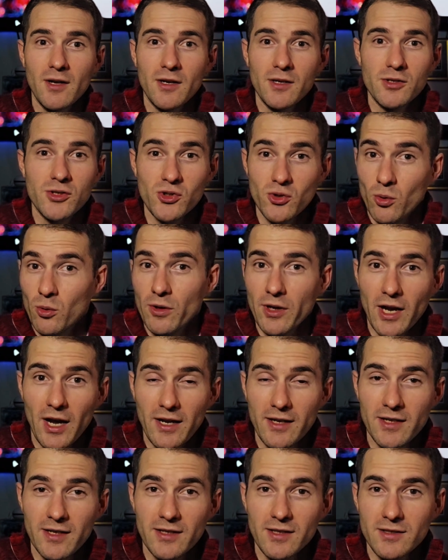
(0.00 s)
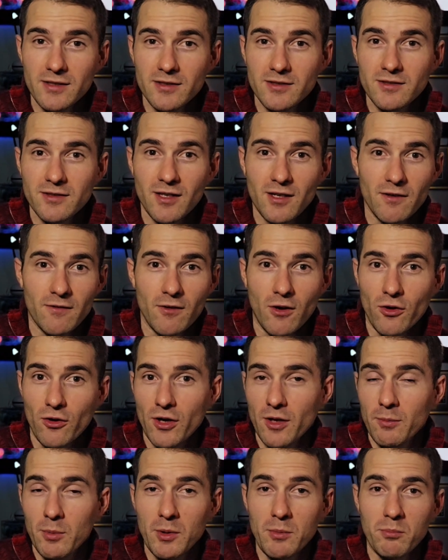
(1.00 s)
story ideas that have
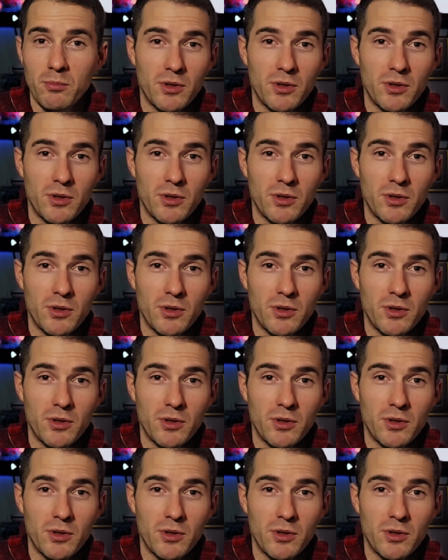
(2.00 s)
already been